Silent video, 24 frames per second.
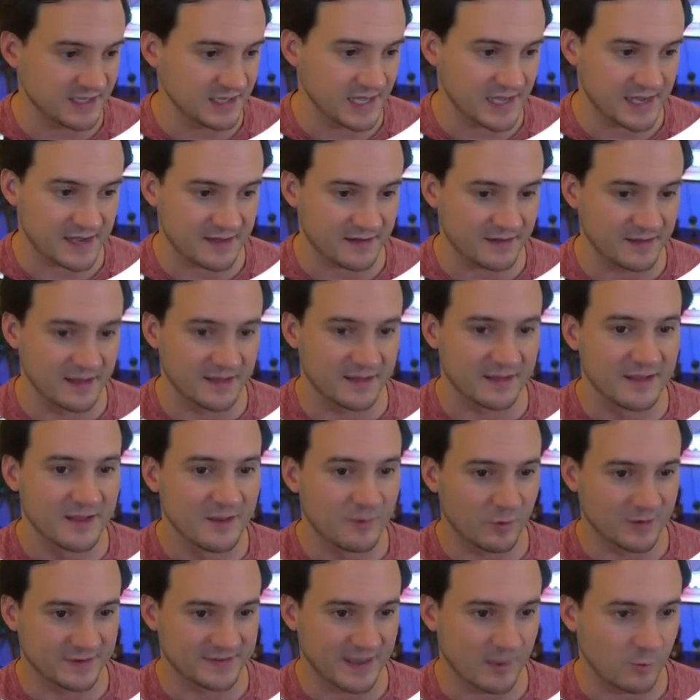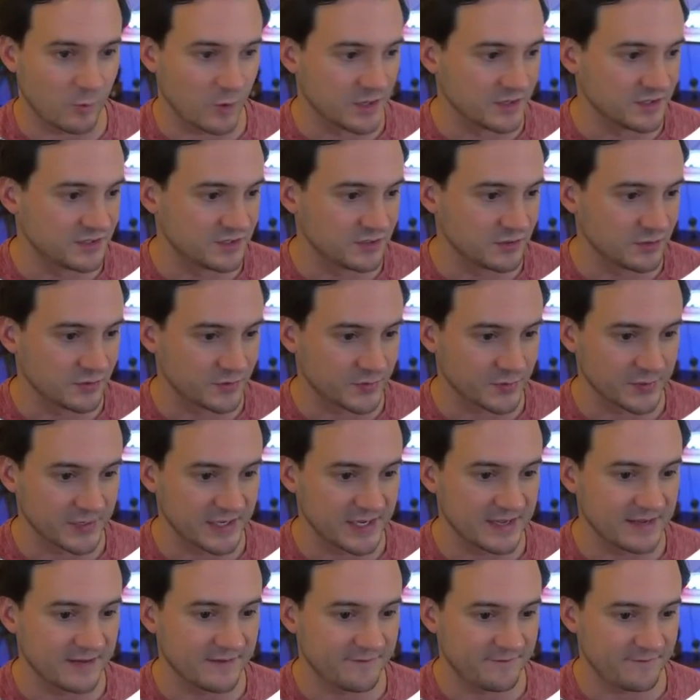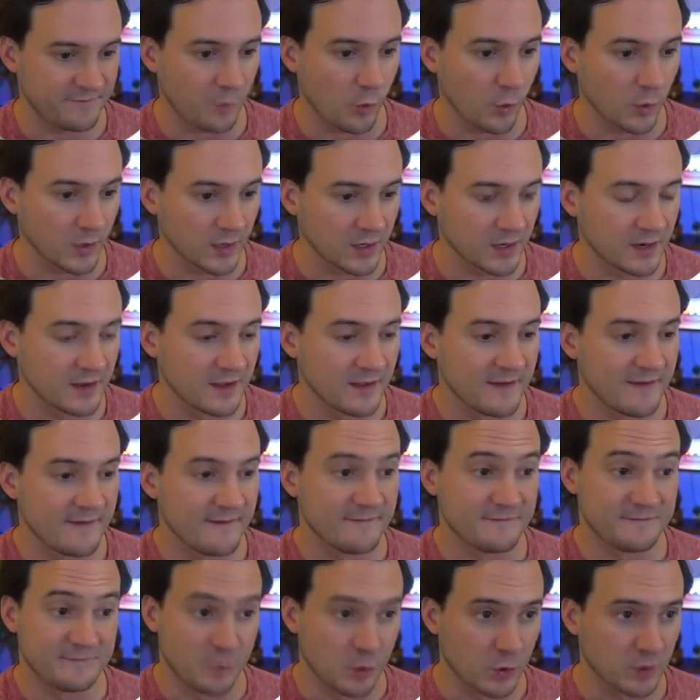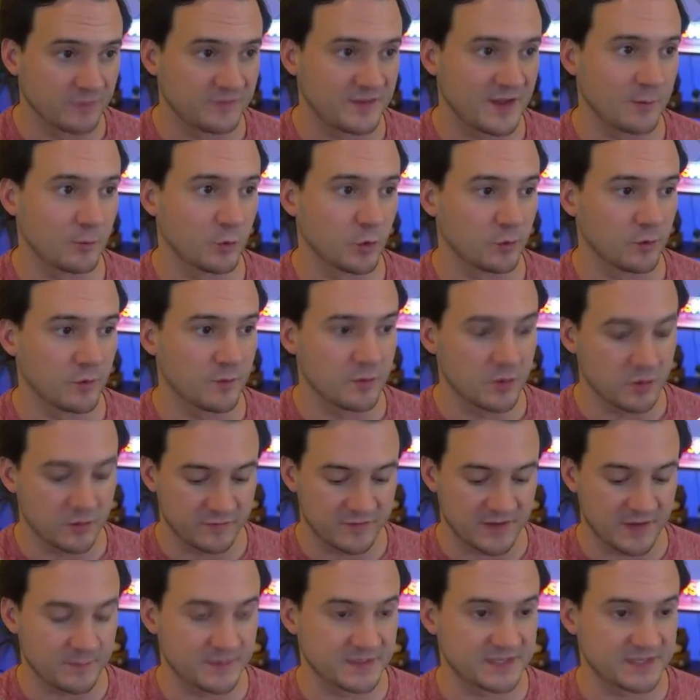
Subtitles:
like, what is that? 1, 2, 3, 4. 4 of them were removed, and